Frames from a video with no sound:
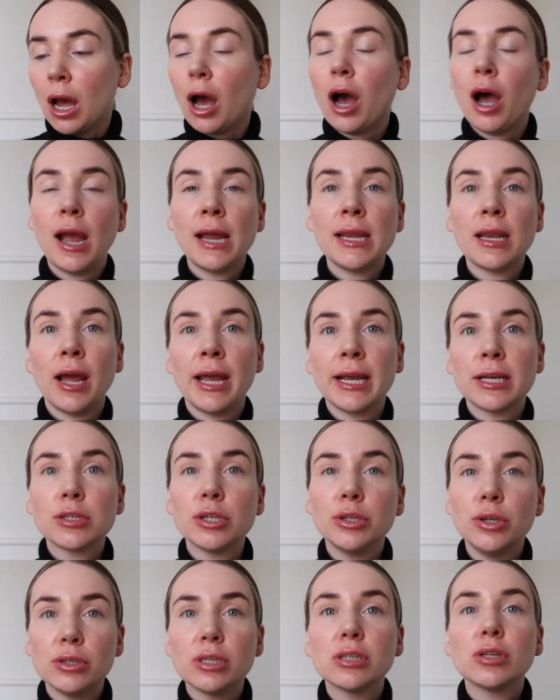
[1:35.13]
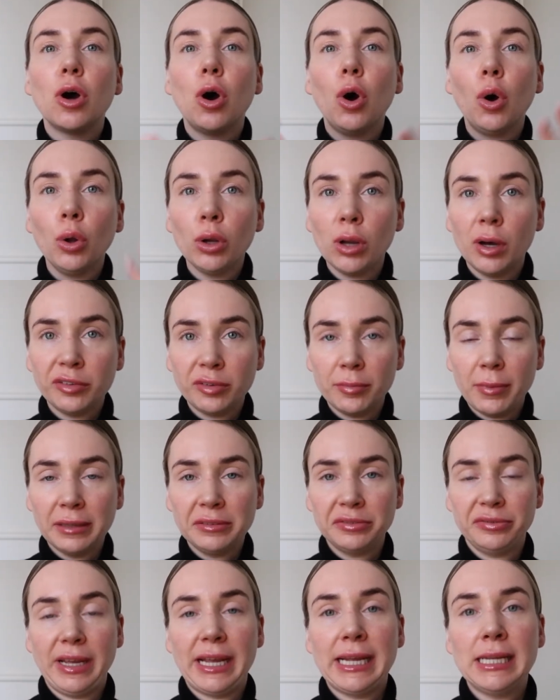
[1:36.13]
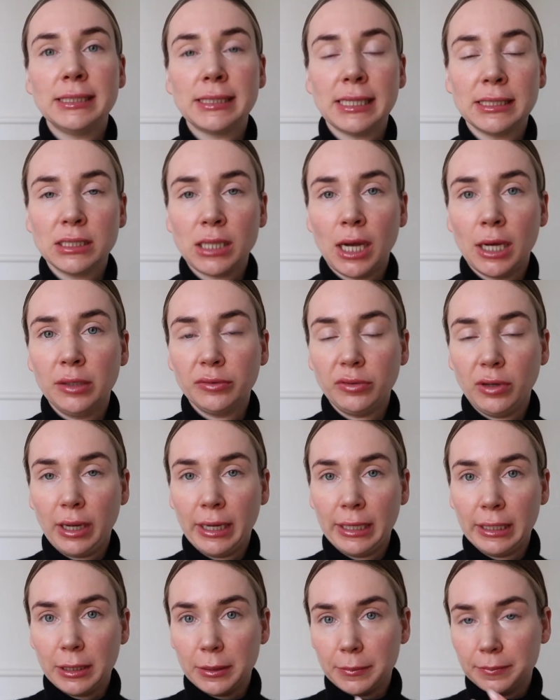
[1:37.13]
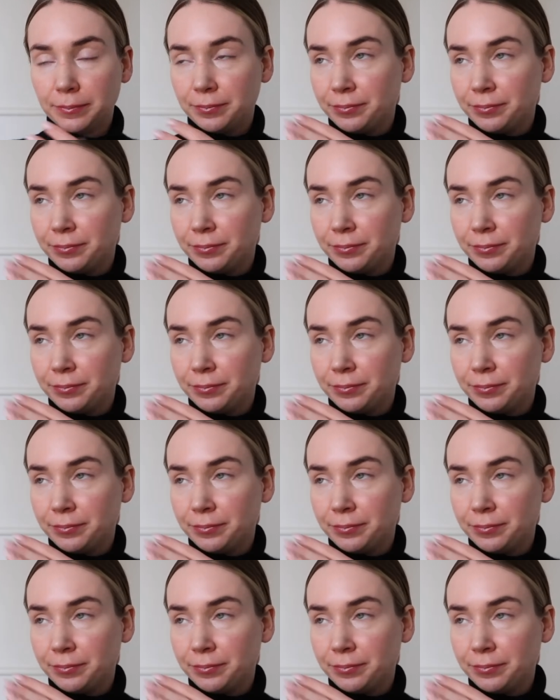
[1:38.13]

I like to use it all over my face as kind of like,